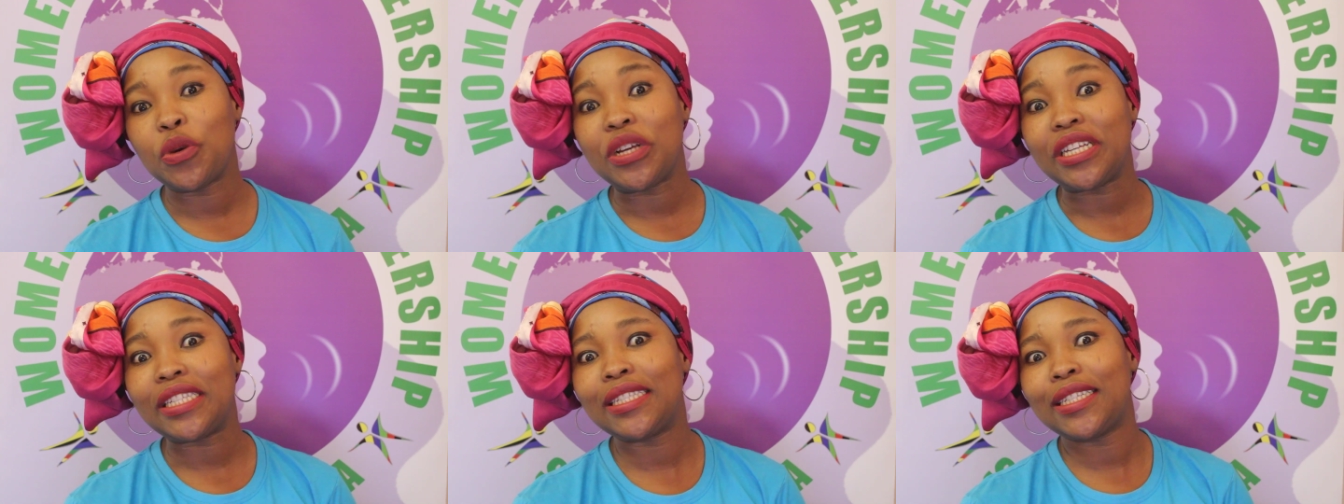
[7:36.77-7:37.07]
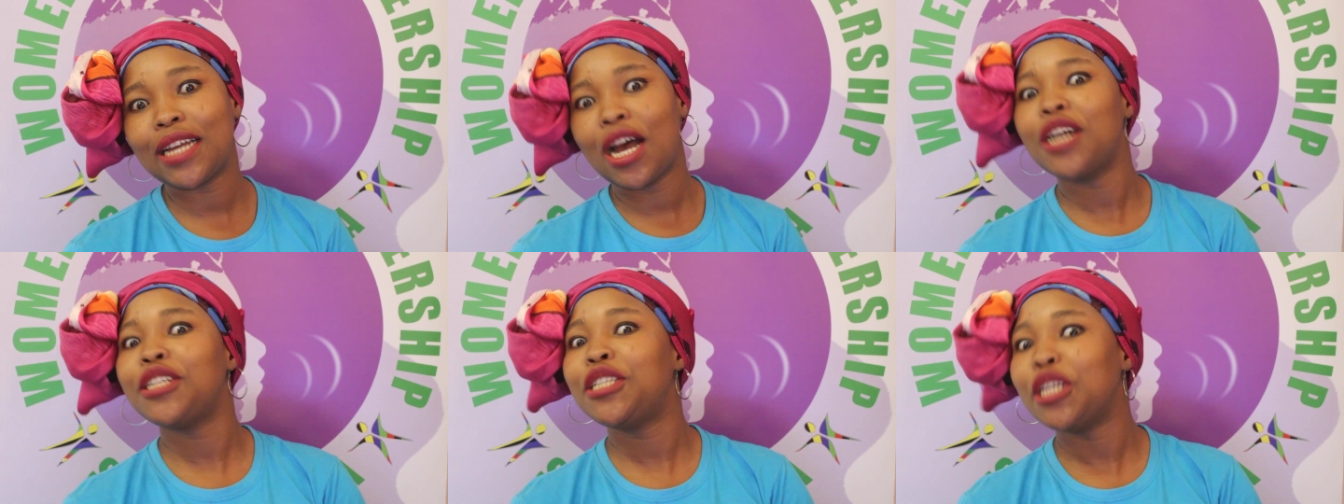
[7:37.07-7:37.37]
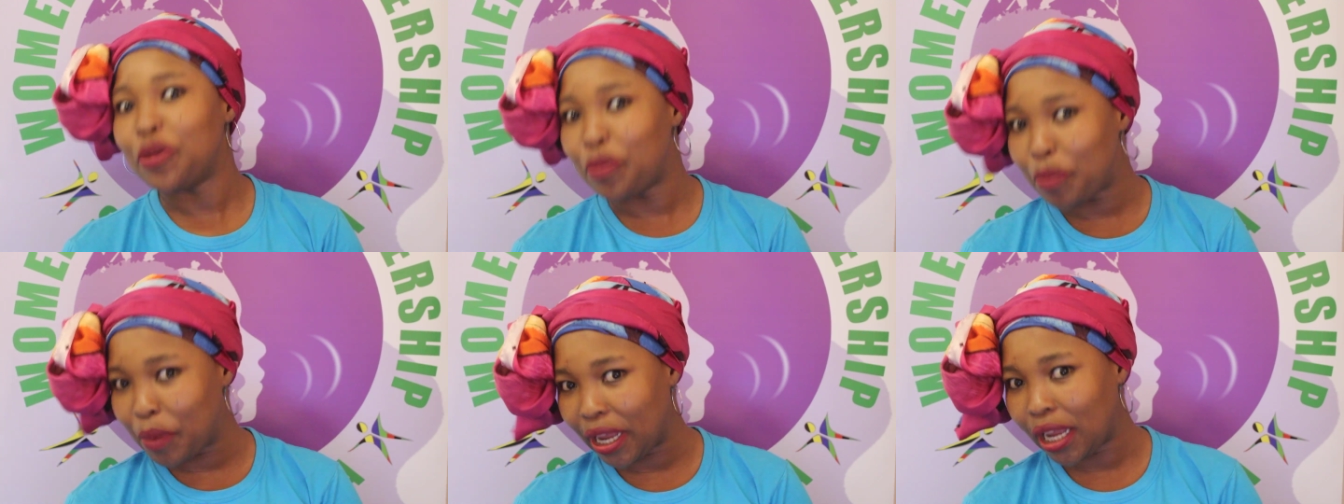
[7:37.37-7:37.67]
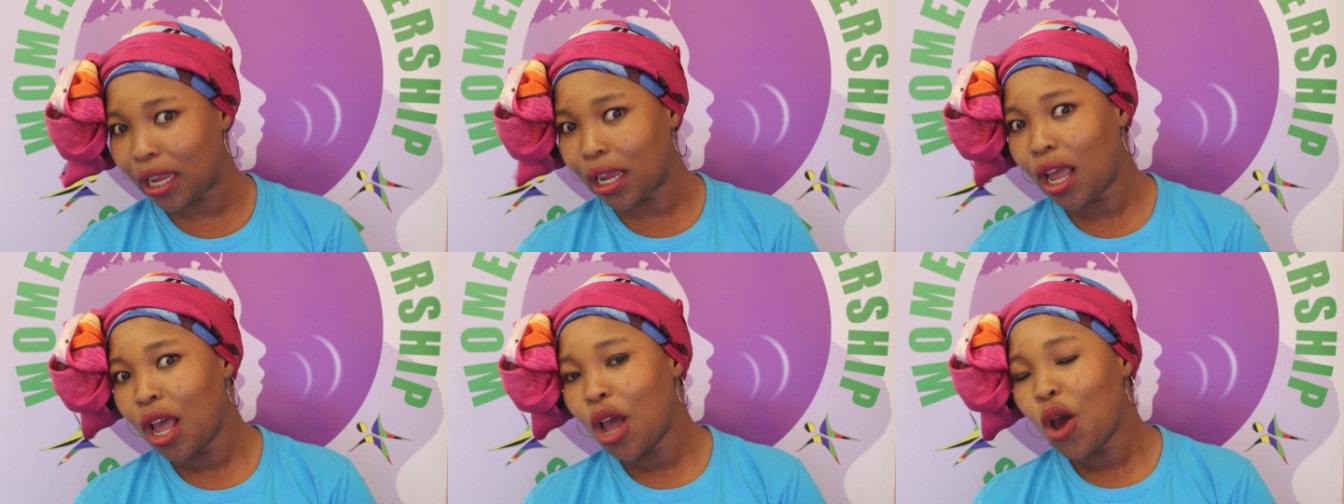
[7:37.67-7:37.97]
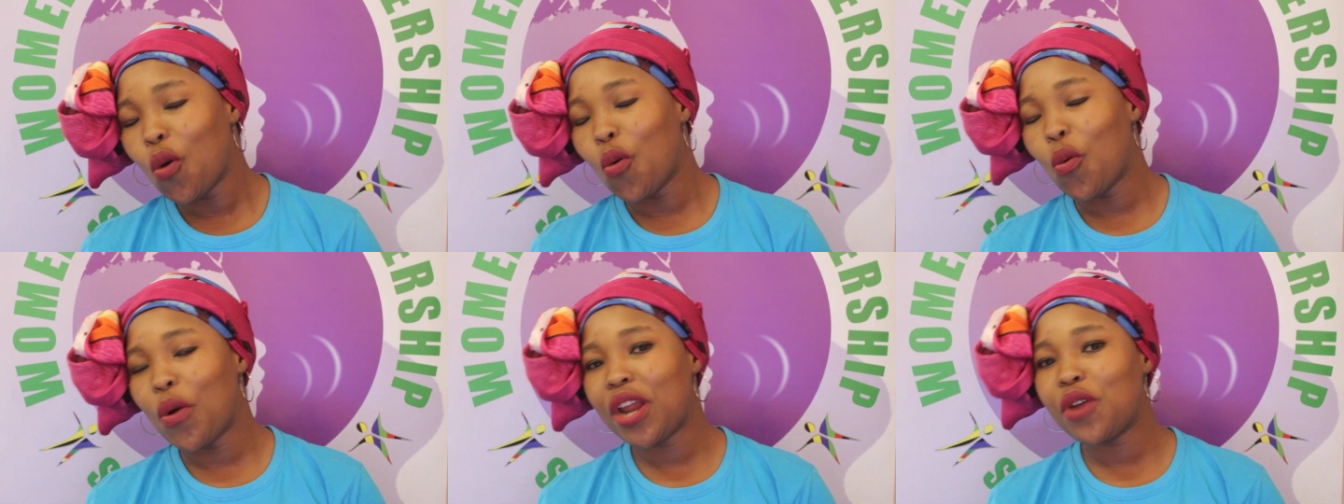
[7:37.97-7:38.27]
we started being
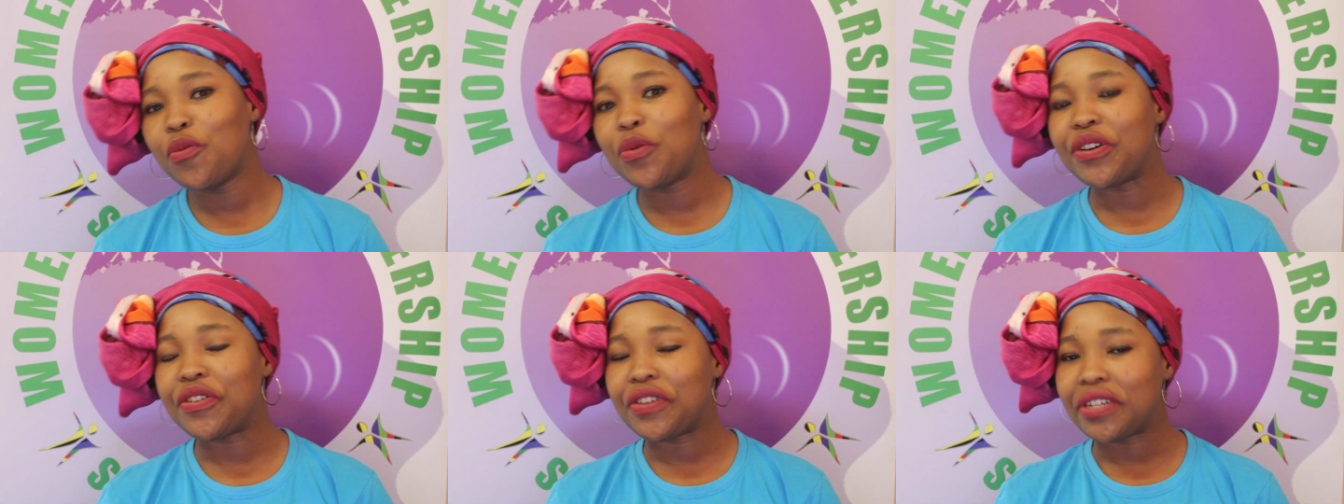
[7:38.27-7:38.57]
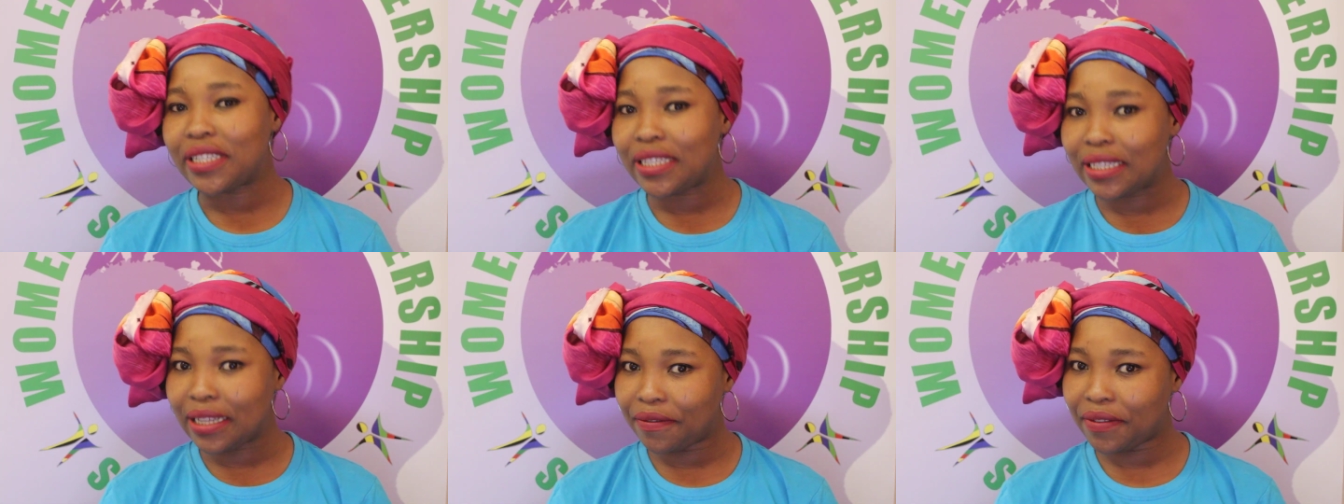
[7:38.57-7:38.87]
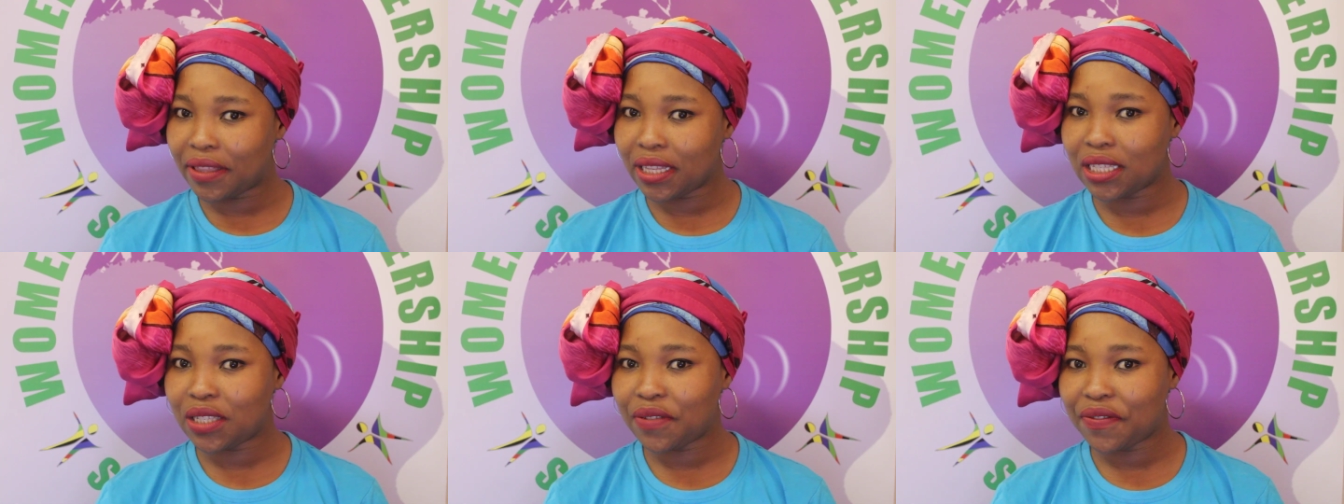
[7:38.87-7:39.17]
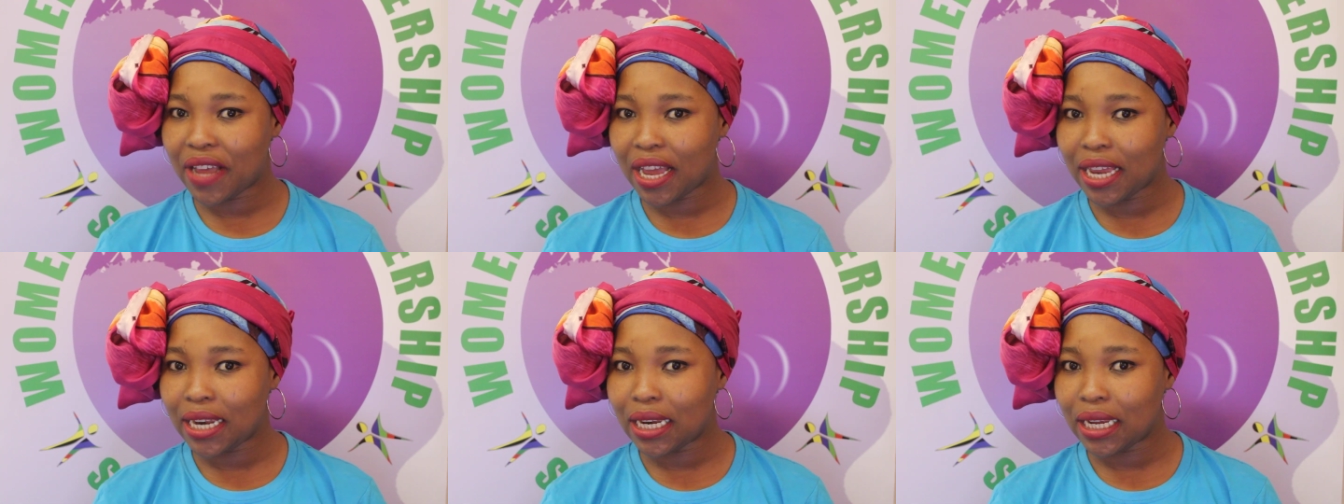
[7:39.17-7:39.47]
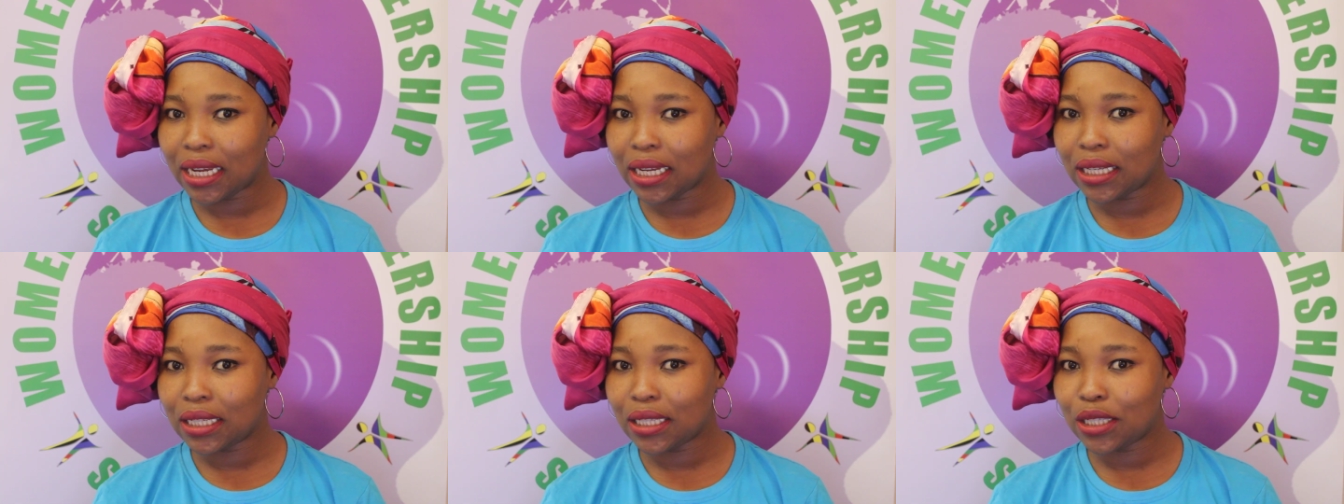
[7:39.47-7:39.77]
when we received this
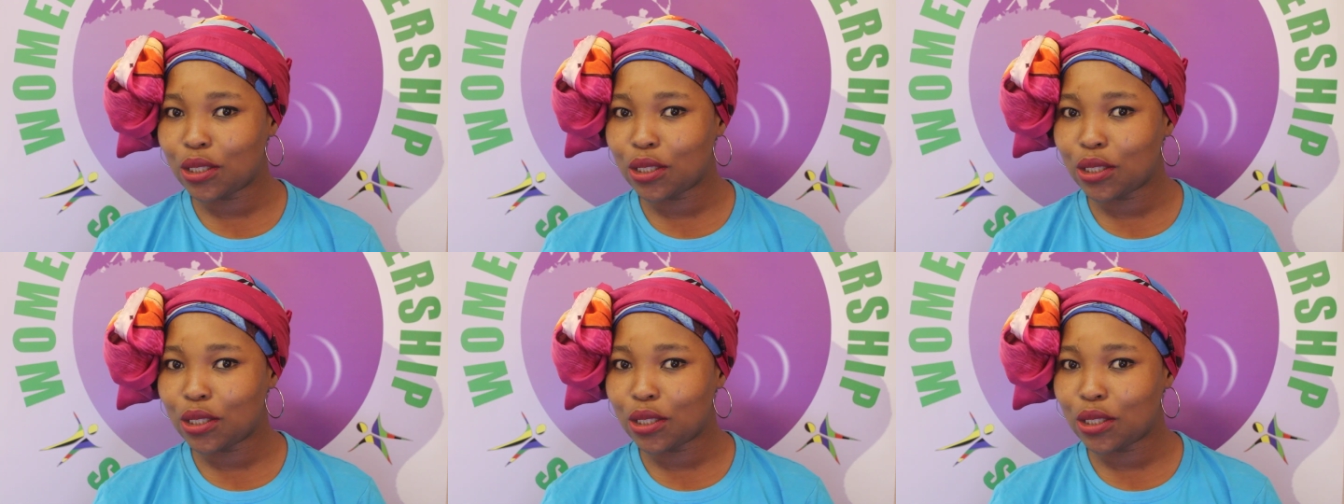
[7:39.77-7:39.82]
funding.